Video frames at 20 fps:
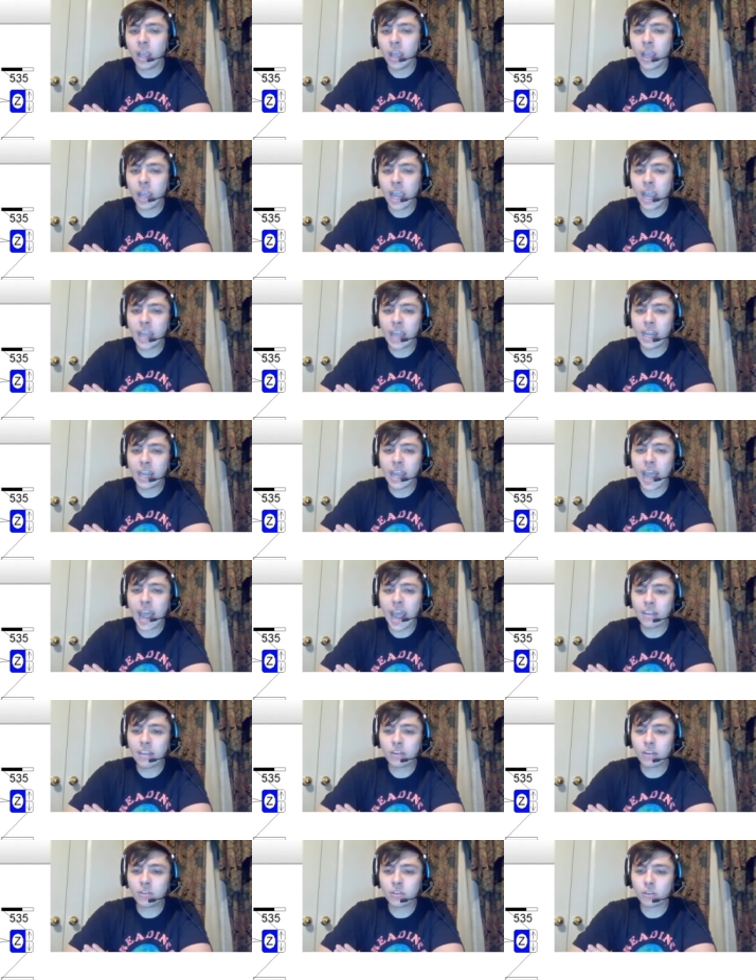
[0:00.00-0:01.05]
and it has to
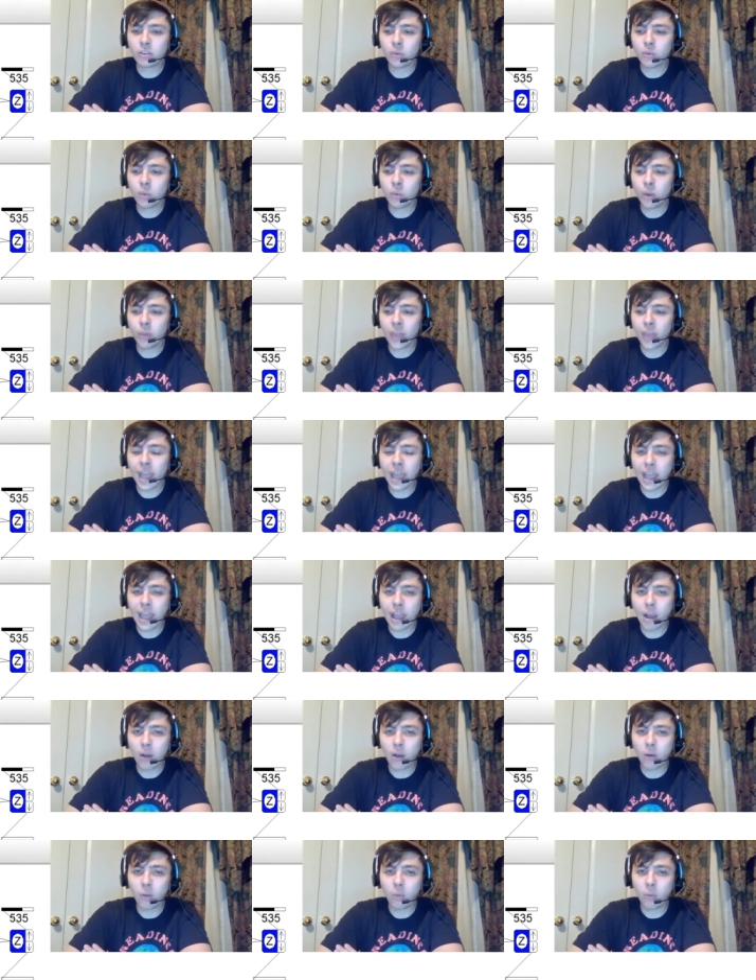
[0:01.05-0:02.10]
do with
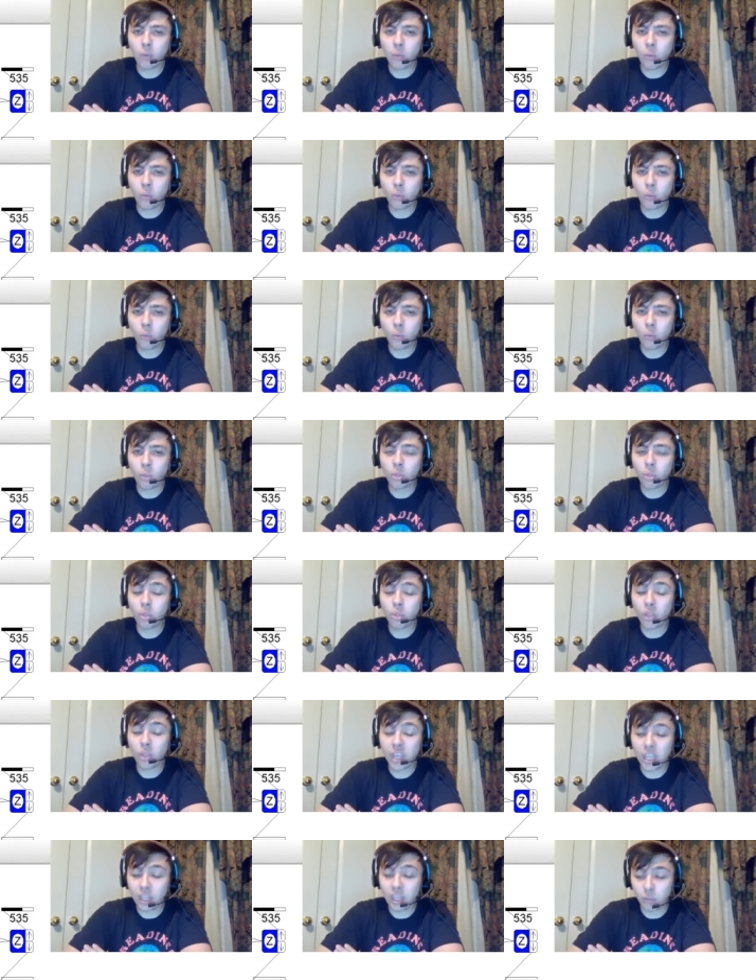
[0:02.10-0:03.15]
how
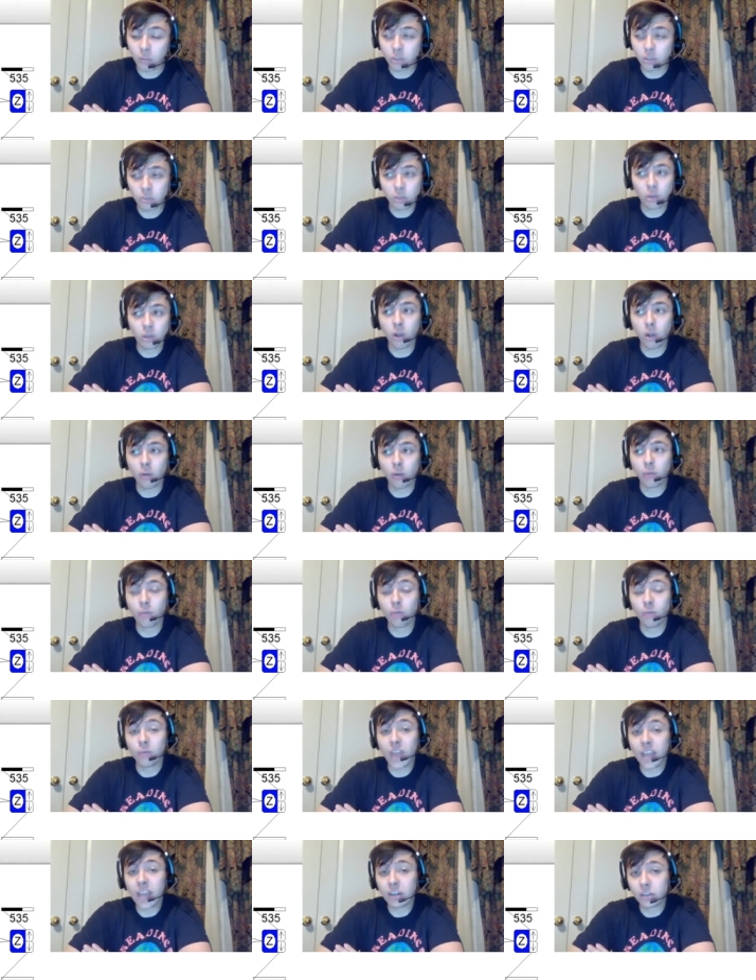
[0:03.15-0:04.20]
things, which we call
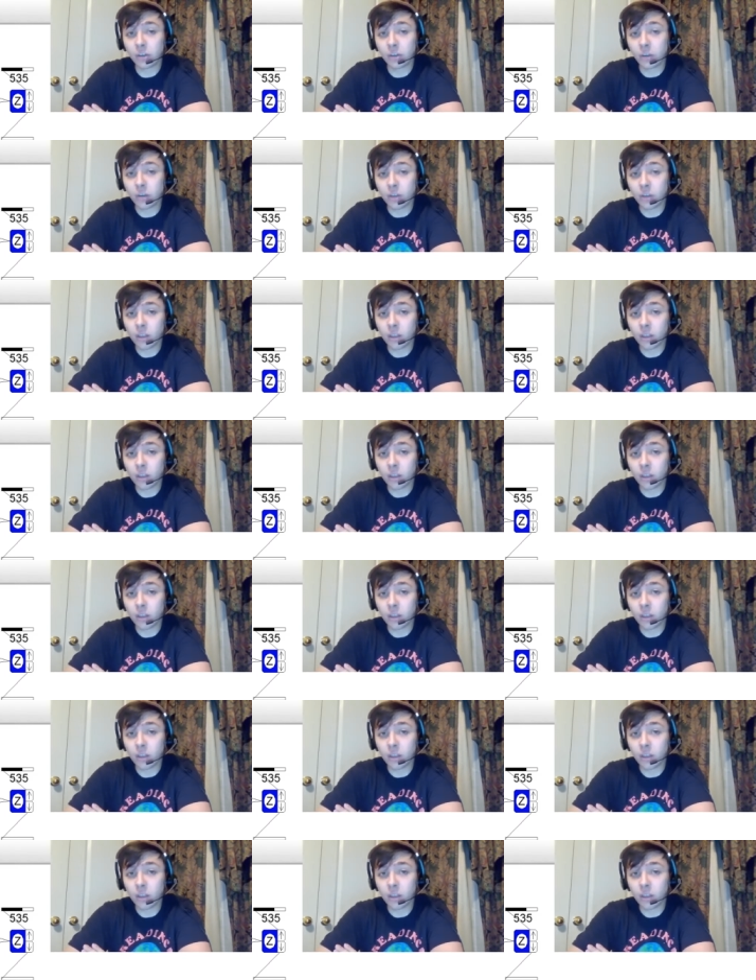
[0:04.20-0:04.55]
vectors,